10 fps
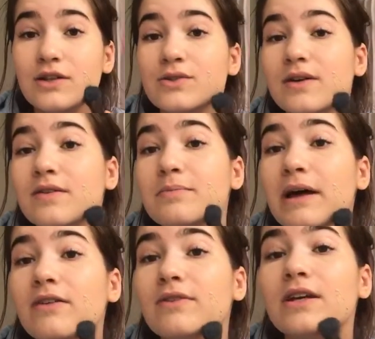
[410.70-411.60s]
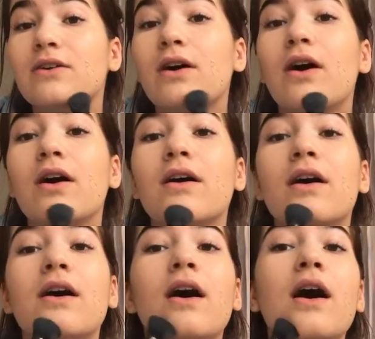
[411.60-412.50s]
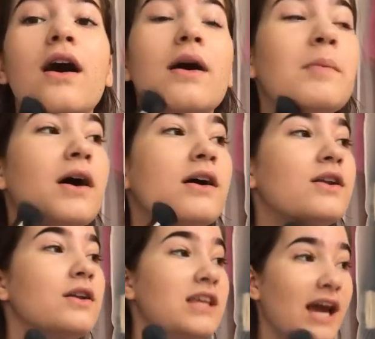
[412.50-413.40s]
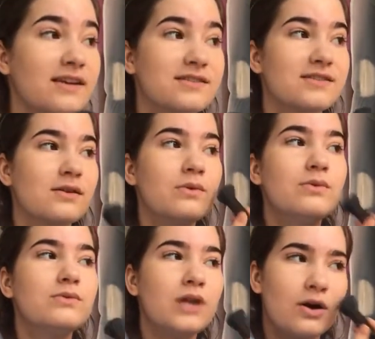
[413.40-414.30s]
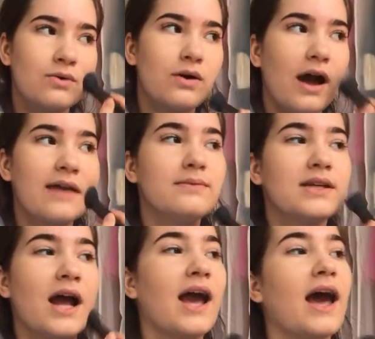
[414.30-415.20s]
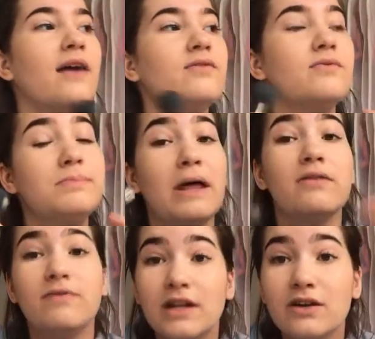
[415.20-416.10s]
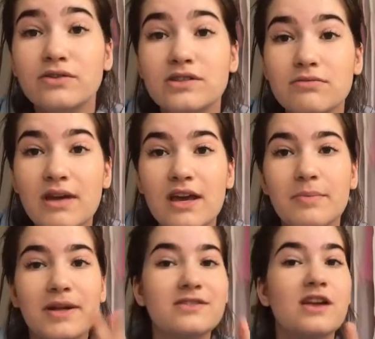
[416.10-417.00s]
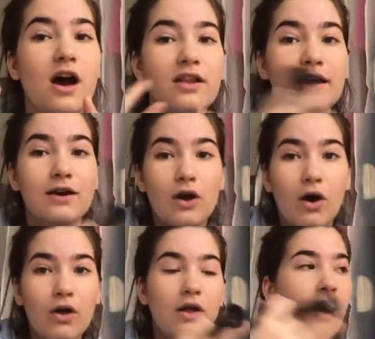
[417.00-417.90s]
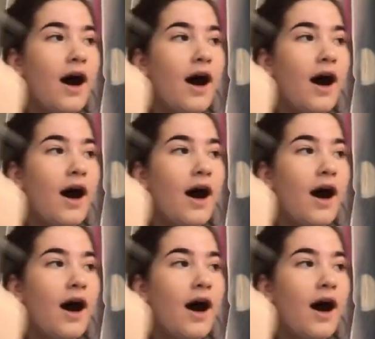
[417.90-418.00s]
Do I have a Belle video call? Yes. Oh, no. I mean, I have Belle videos to make, but it's not like a call.